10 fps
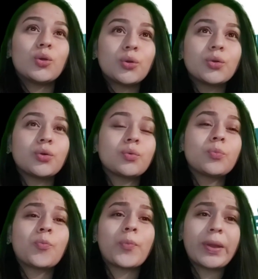
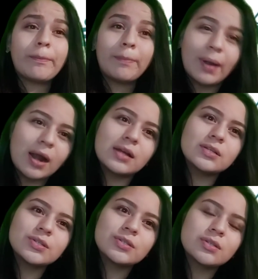Union
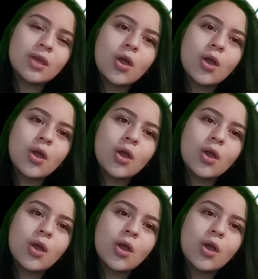prepares